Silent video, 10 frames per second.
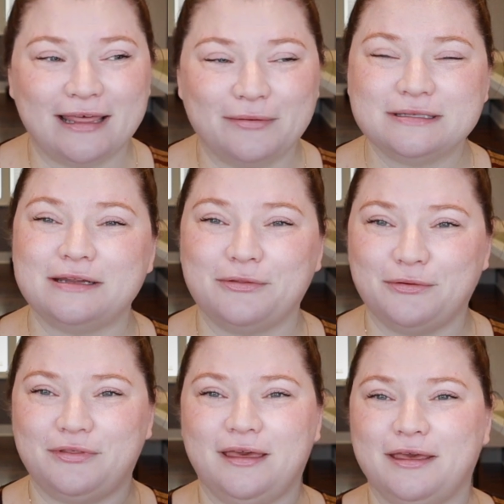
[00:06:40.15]
that was another
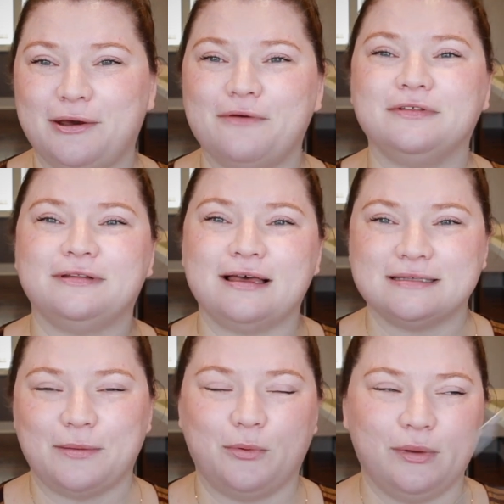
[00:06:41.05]
thing, over the
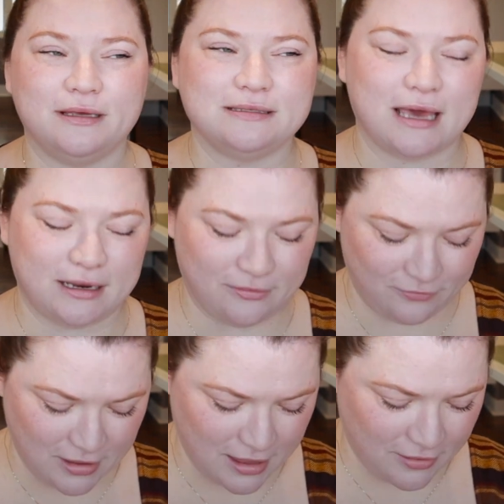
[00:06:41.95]
last couple weeks, kind of